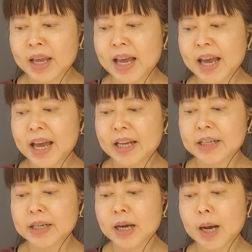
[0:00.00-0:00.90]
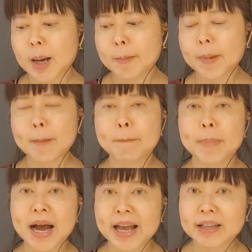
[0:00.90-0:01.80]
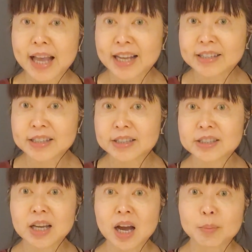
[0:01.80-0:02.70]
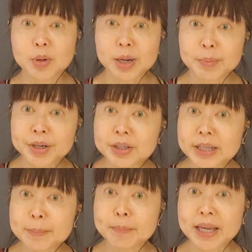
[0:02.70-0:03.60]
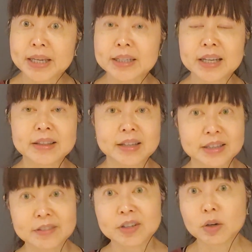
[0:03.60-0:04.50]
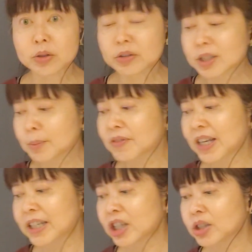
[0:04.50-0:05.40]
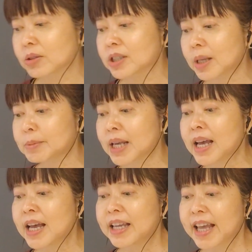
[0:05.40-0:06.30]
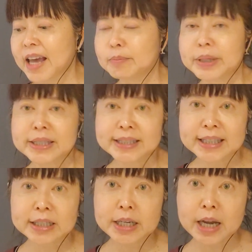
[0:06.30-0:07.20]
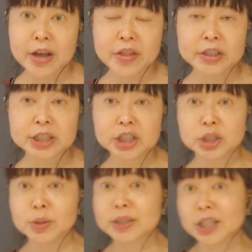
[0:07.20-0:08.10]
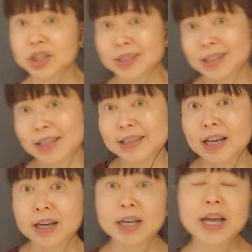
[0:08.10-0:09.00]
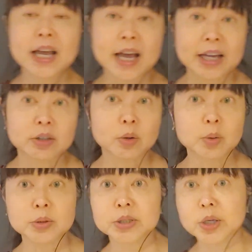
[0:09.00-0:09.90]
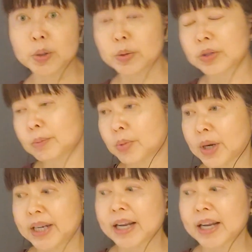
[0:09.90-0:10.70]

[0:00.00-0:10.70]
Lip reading: And bile acids are primarily made in the liver, although some of the initial steps can be seen in other tissues such as the lung and also the brain.